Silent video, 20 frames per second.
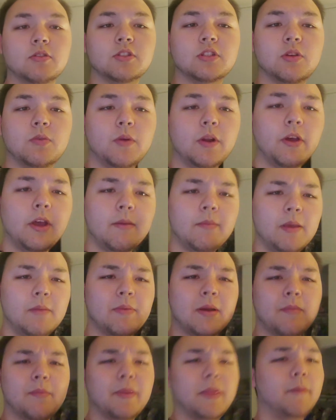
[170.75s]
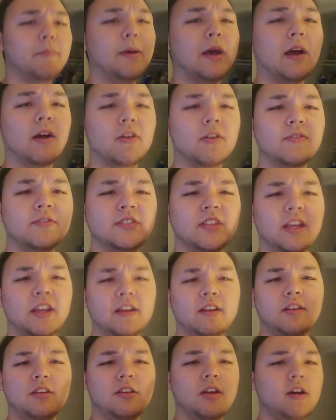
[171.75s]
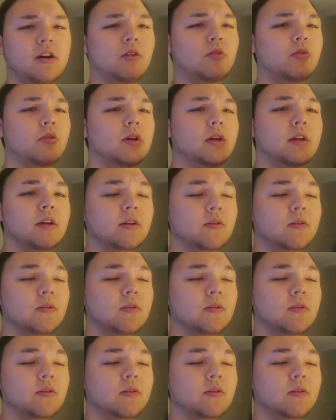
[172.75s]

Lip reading: So what do I mean by the power of saying no?